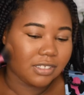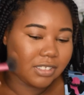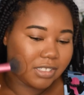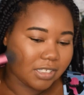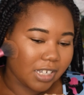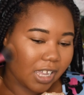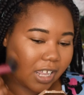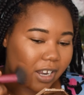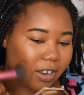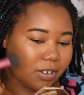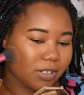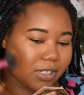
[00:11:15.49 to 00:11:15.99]

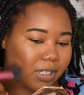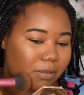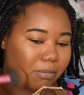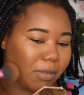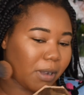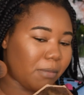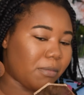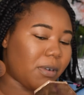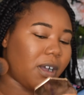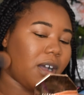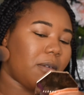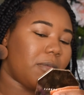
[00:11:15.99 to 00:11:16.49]
Shout out to
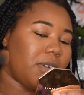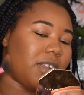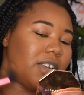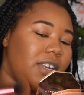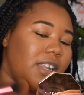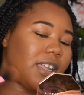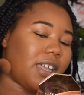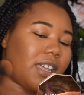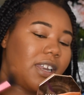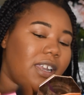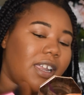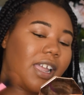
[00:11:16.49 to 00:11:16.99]
my mama and
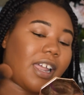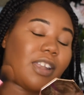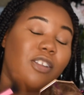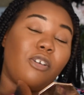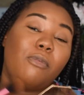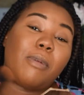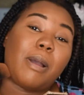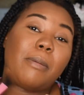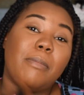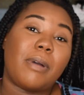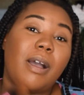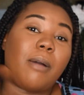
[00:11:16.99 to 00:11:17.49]
daddy. I know
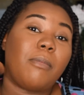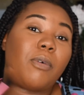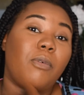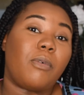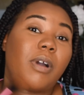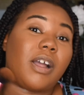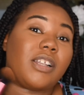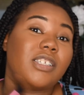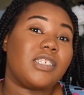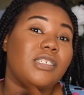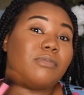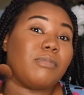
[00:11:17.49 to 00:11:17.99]
my mama
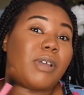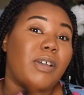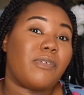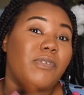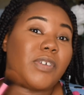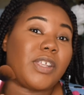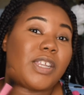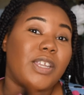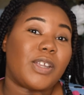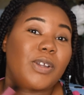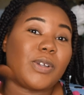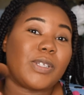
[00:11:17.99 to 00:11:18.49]
watches my
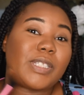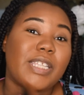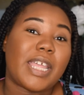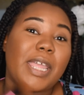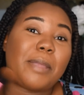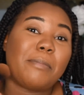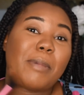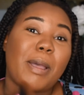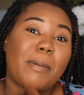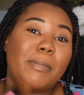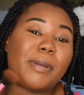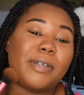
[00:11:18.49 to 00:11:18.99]
videos.
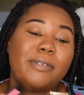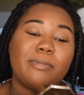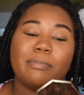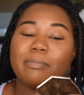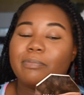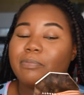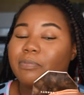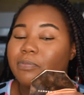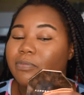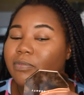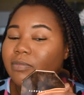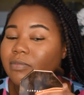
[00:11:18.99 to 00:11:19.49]
Hey mama.
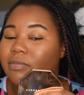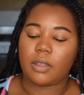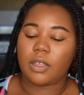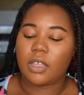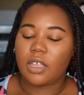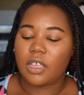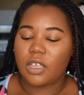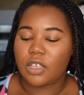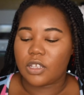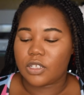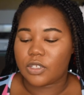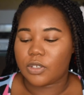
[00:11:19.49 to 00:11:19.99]

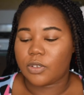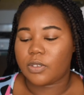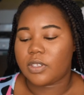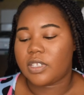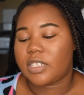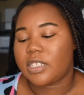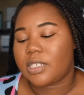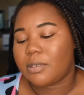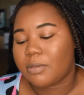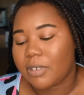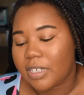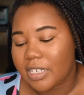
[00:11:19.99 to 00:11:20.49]
So
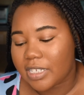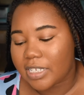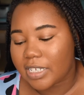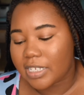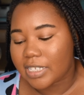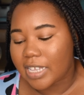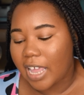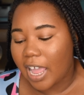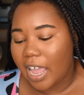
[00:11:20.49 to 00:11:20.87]
this one says,